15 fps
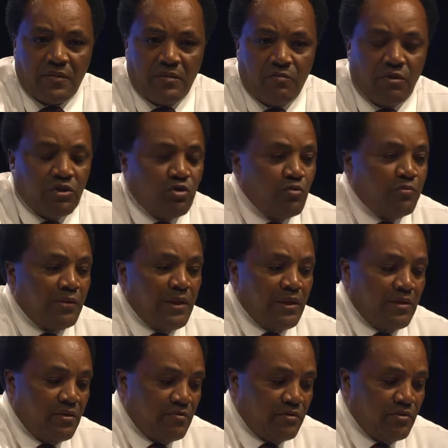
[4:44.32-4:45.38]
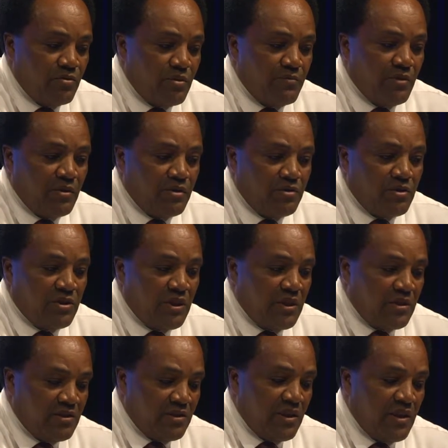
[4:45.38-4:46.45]
what you planning on doing, because you're saying
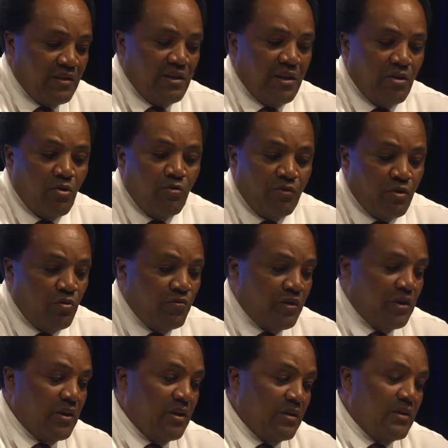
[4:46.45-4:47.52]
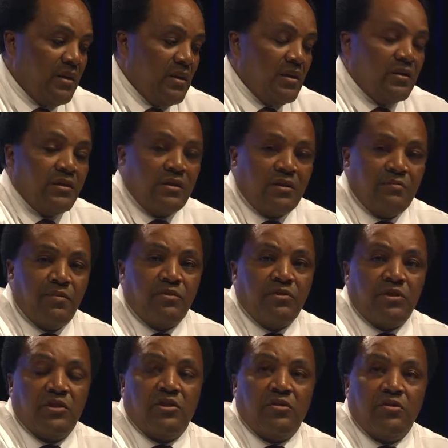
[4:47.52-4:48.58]
the same thing over and over again. The
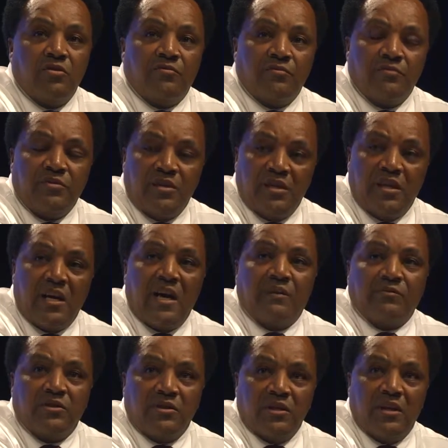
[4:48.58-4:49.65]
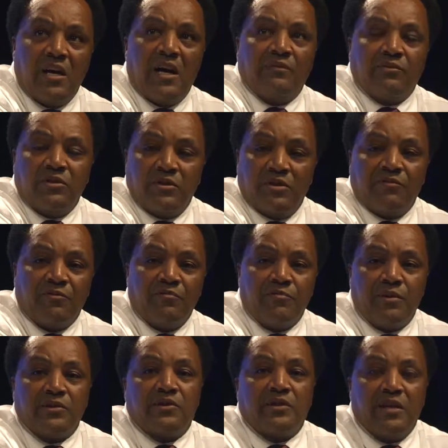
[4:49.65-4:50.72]
community done heard from year after year after year from
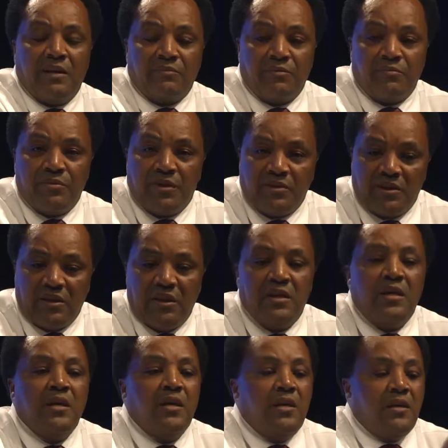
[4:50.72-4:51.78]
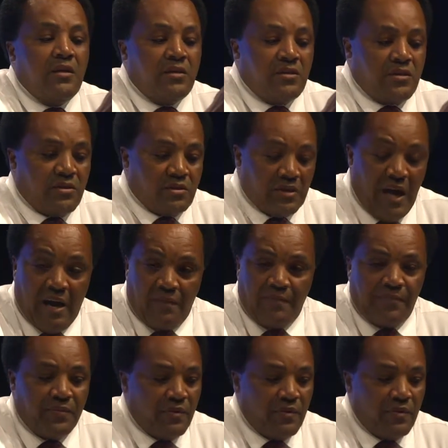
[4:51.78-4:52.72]
president after president. Stop.